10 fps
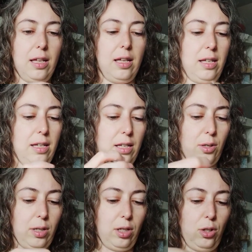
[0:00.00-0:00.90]

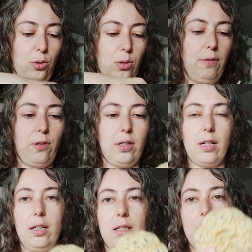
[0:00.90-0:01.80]
You can do different
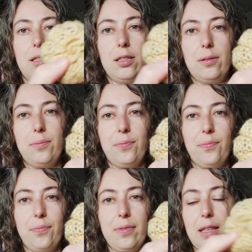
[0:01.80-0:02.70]
colors.
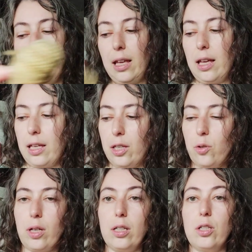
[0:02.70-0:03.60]
You
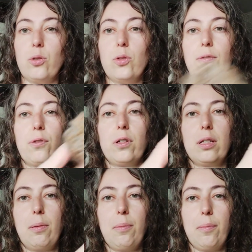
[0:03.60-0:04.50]
can do
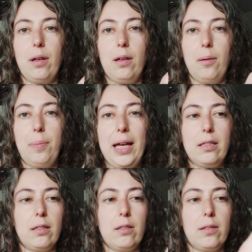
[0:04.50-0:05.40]
different
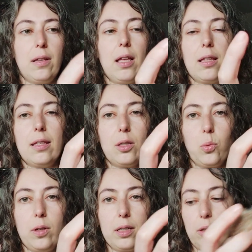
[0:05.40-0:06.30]
patterns. This
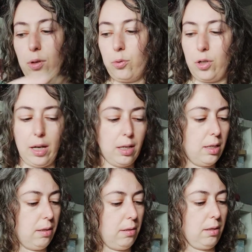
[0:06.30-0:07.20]
one is
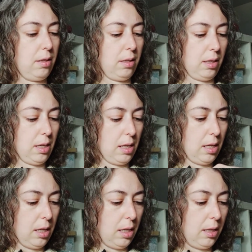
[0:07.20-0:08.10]
crocheted.
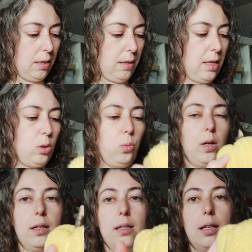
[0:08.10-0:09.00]
This
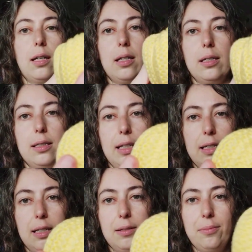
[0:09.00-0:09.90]
one is
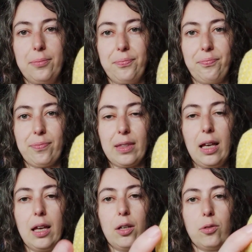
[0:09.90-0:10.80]
knitted.
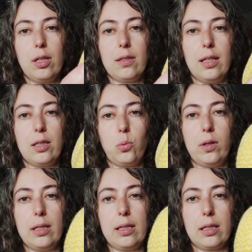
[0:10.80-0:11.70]
See, this
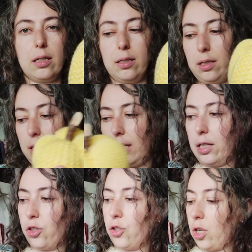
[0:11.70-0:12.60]
one is garter
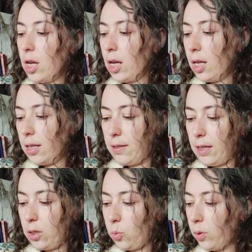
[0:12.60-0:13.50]
stitch.
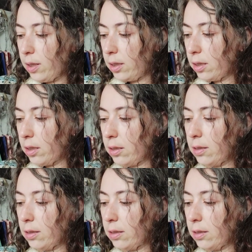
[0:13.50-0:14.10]
This one